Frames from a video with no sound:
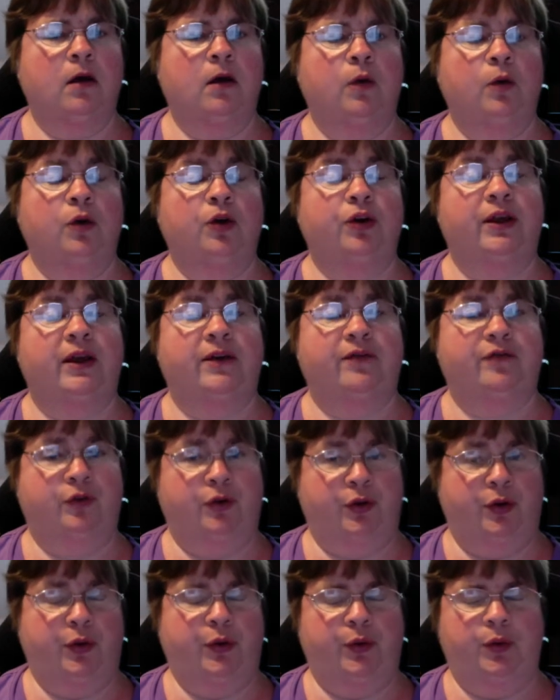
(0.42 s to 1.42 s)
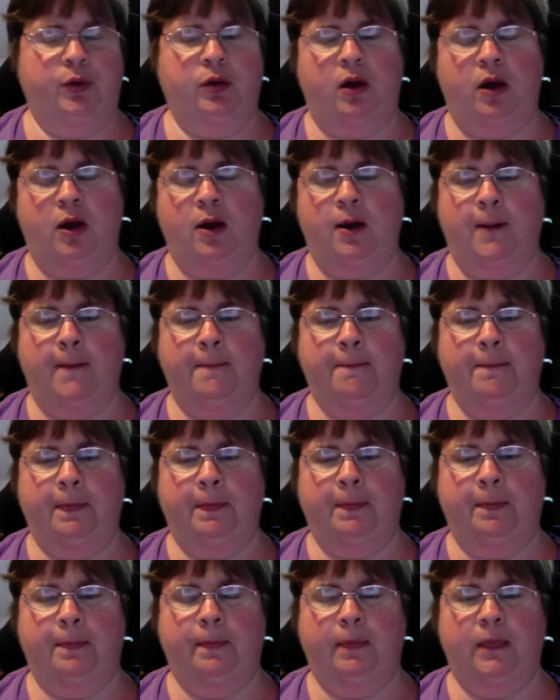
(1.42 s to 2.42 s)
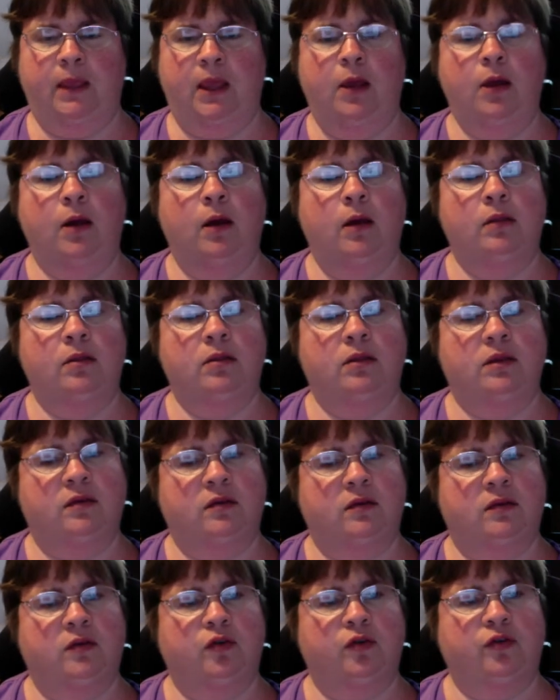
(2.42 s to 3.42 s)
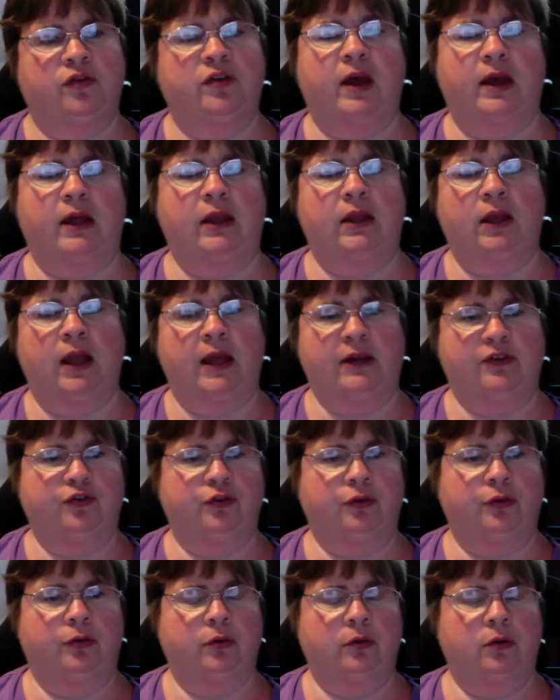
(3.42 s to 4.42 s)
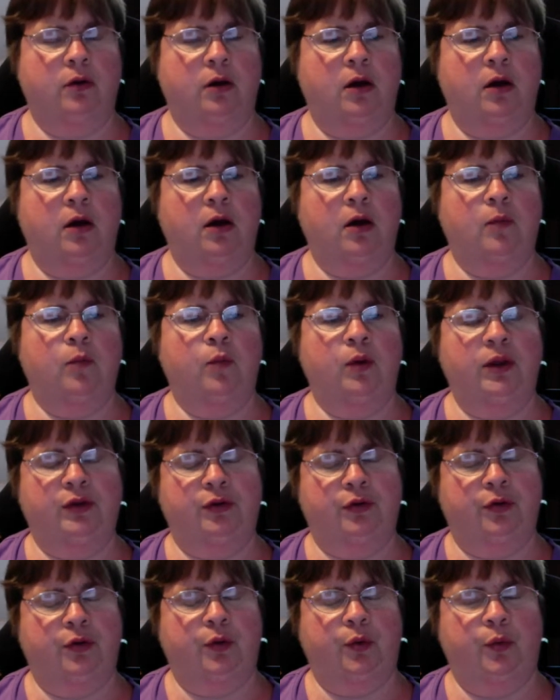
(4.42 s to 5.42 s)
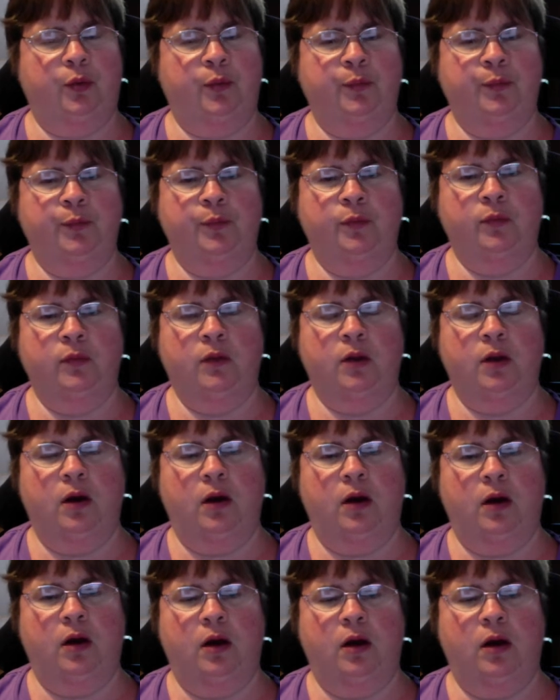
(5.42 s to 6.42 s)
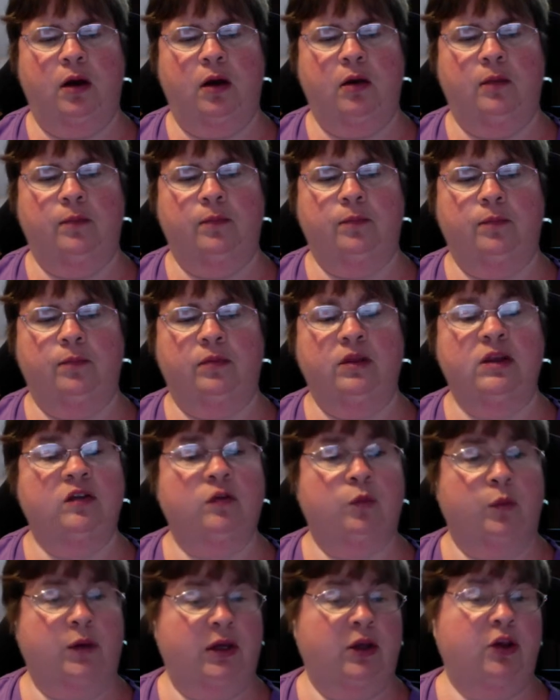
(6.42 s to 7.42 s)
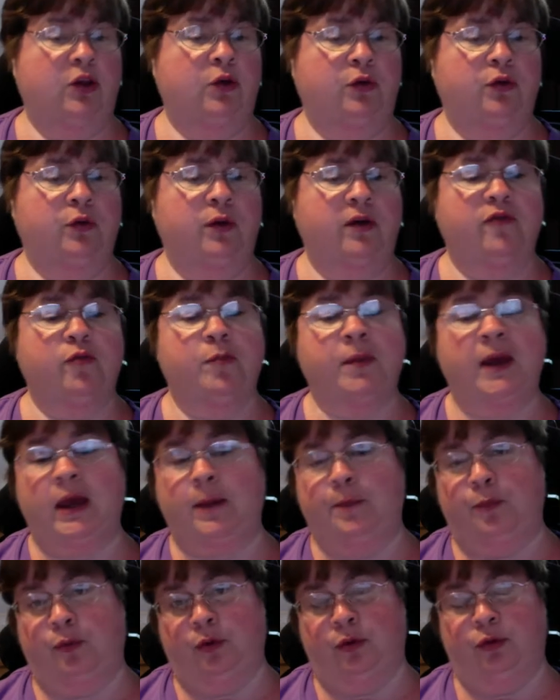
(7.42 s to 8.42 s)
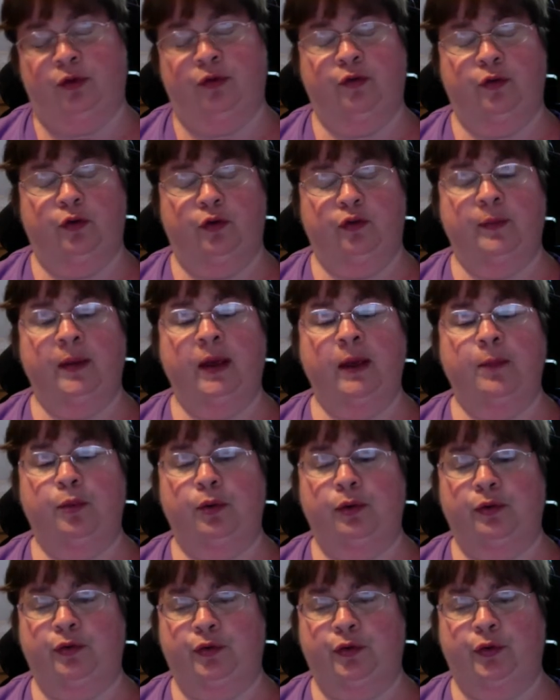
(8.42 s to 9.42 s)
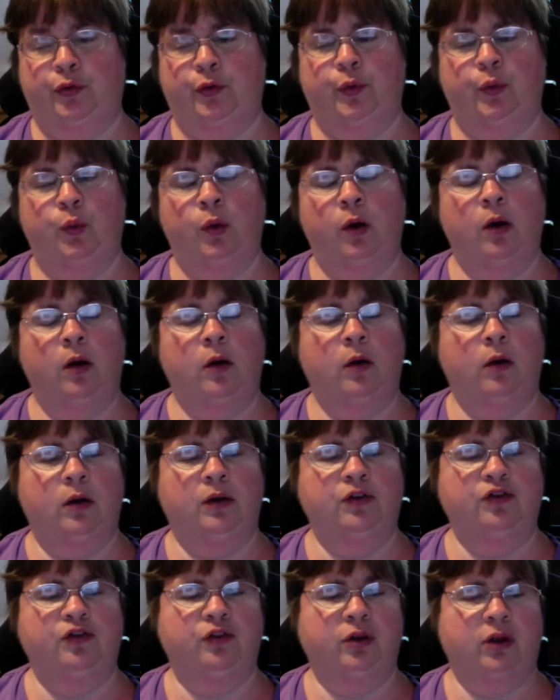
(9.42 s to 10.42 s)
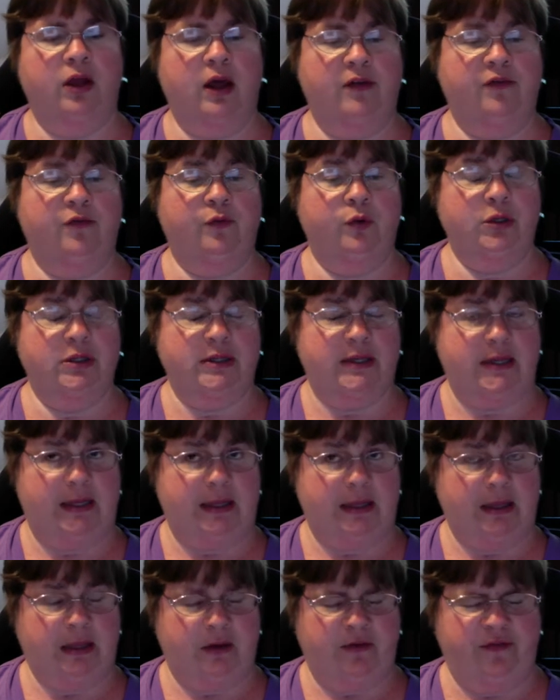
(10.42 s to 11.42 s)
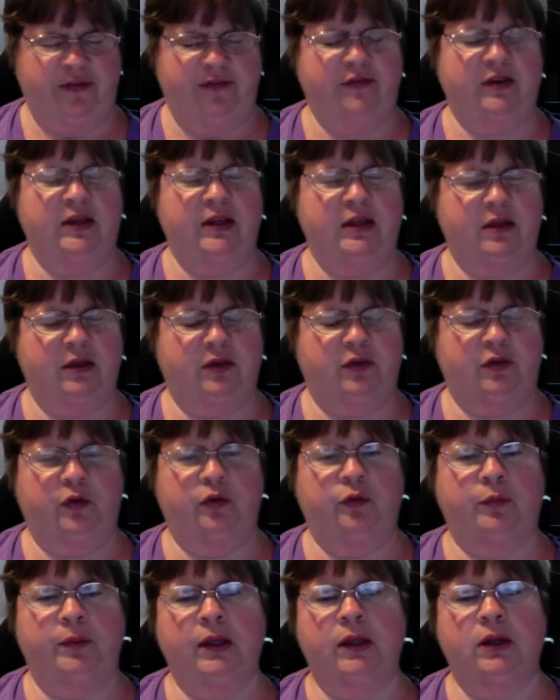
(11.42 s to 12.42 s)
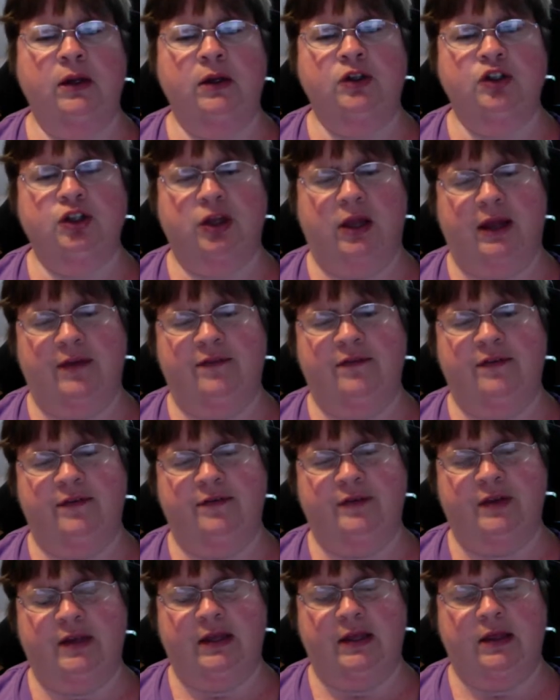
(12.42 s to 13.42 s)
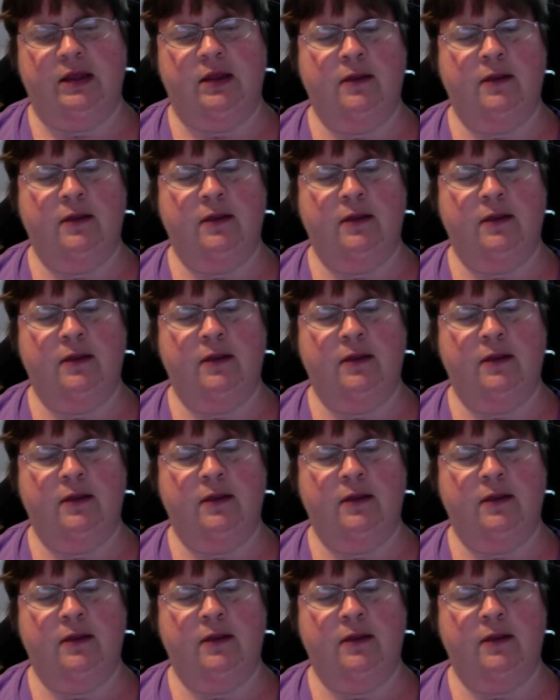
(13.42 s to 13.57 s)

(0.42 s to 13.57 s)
Good afternoon. This is your second lecture, week 2. This week you do have a paper. Your first paper is due on July 15th, July 15th.